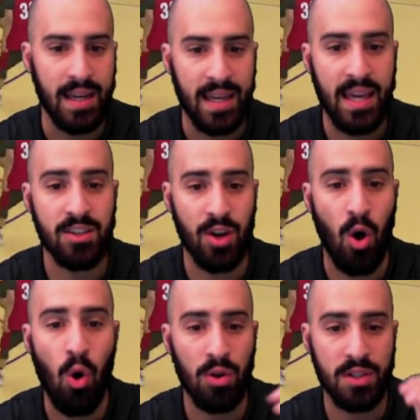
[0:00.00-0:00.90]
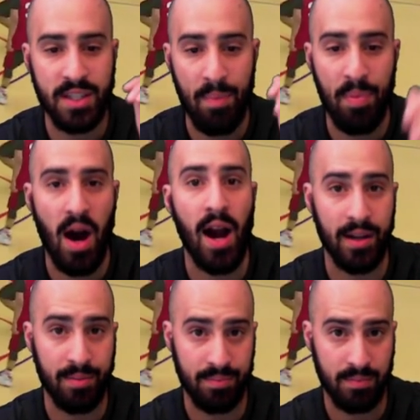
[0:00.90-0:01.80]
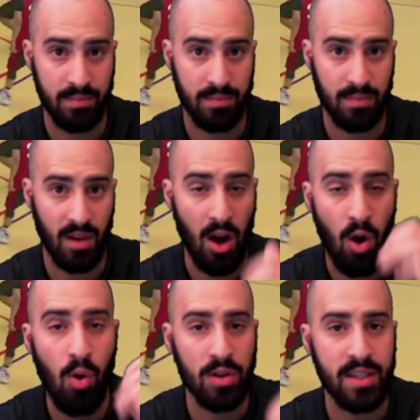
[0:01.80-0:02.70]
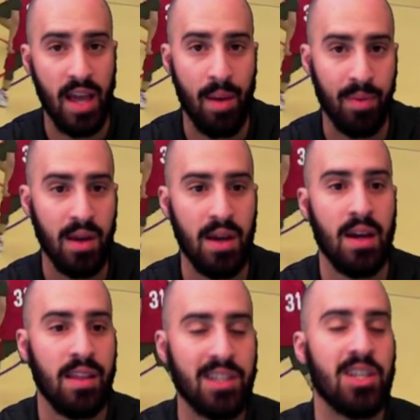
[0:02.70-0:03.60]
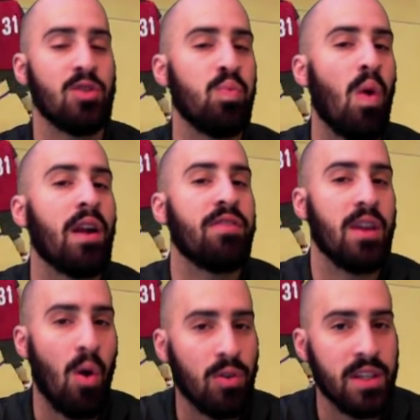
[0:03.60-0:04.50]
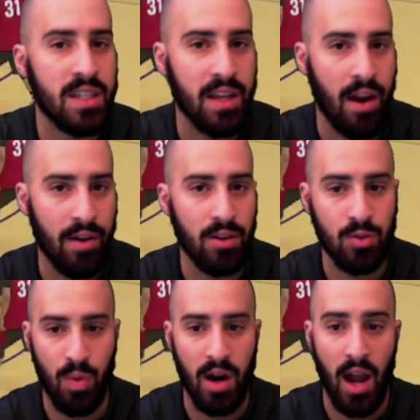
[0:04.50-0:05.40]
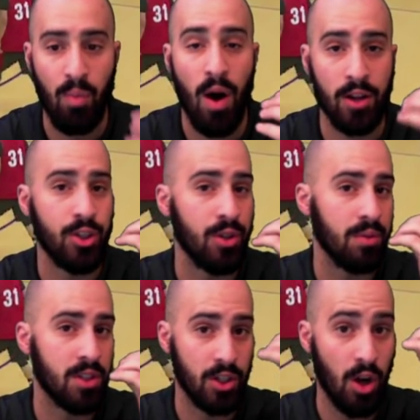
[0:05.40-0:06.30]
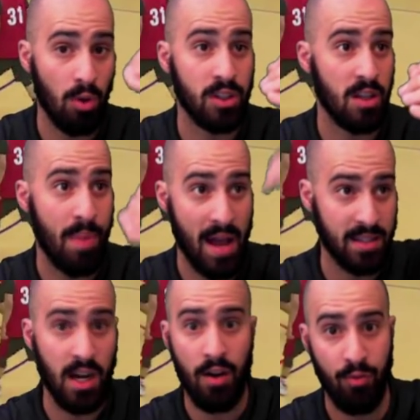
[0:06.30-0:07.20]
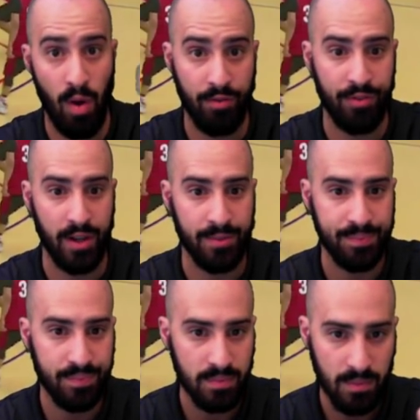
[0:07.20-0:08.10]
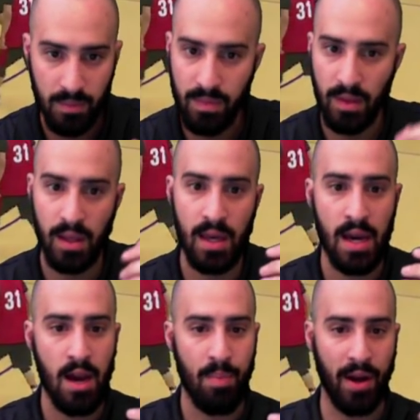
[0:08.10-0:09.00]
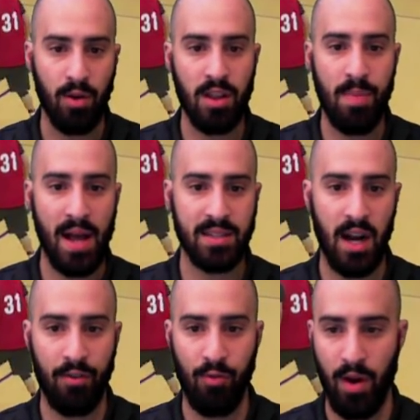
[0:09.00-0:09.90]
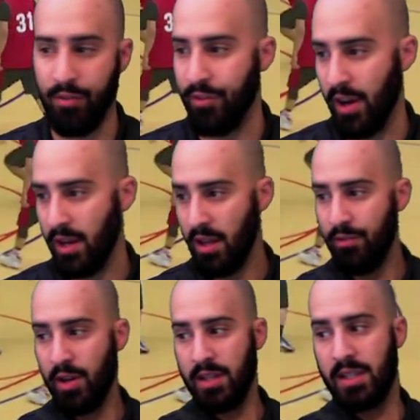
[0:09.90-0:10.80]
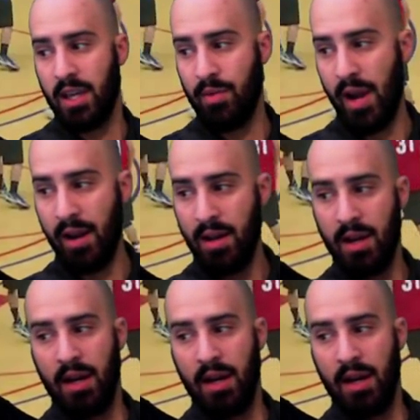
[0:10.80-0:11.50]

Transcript: He is a whole step behind him, a whole step. This is one of the only scenarios where I want you to go to the basket off 1 foot. By going to the basket off 1 foot, if you can see, right?